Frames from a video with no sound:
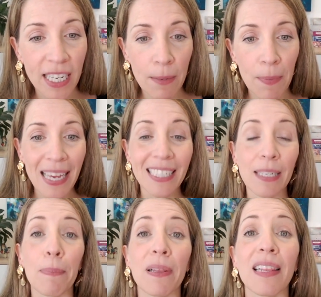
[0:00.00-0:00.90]
deeper into
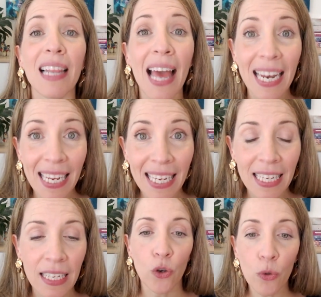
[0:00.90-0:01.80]

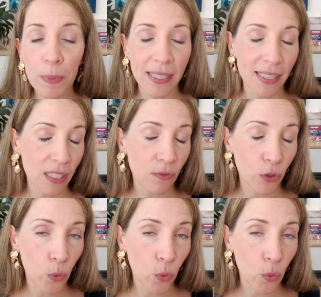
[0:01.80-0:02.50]
planning your business for